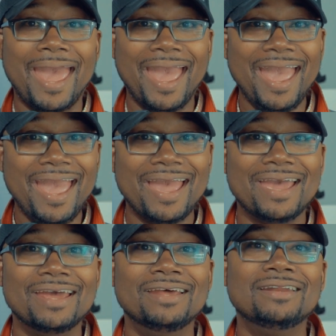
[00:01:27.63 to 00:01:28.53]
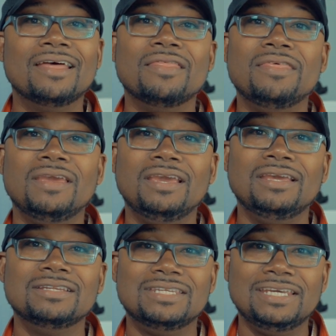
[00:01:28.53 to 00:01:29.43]
and
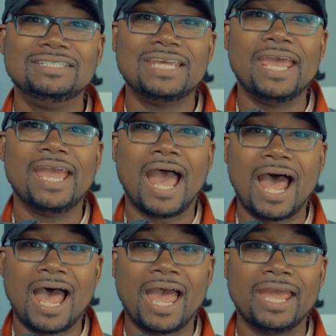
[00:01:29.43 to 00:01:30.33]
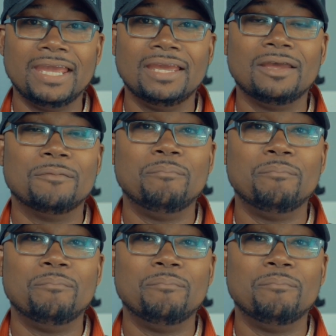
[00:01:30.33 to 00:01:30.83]
the DJI